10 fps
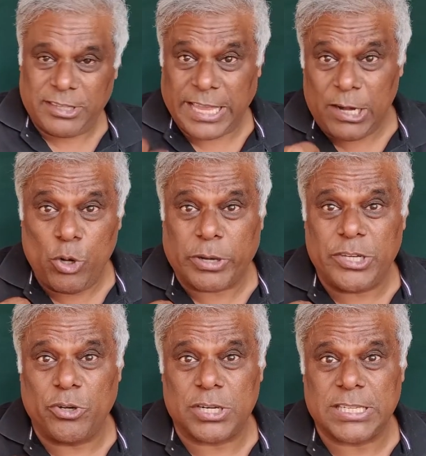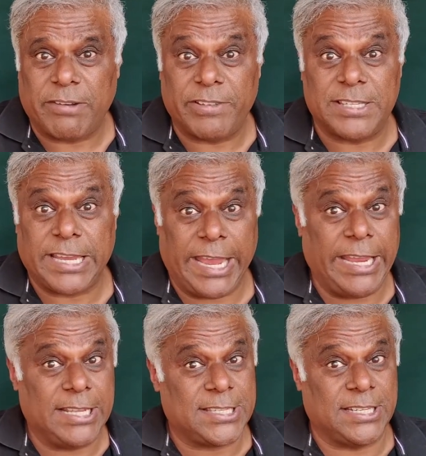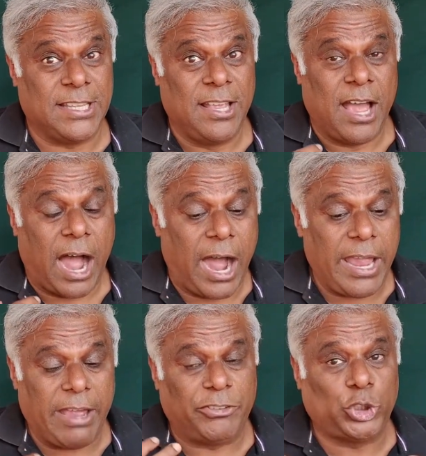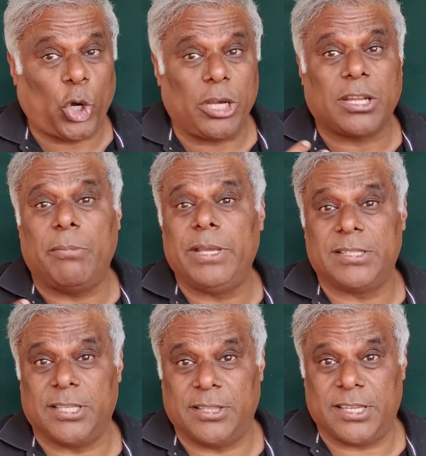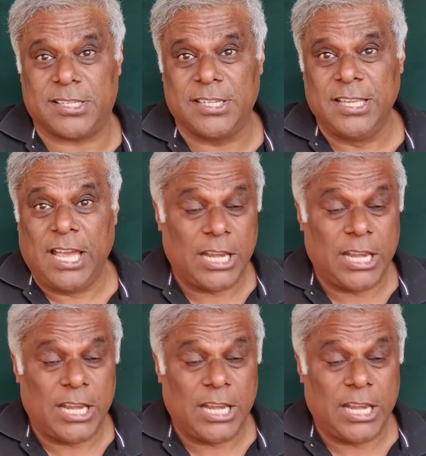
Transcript: Then look at yourself and say, hey, listen, I have shortcomings in this.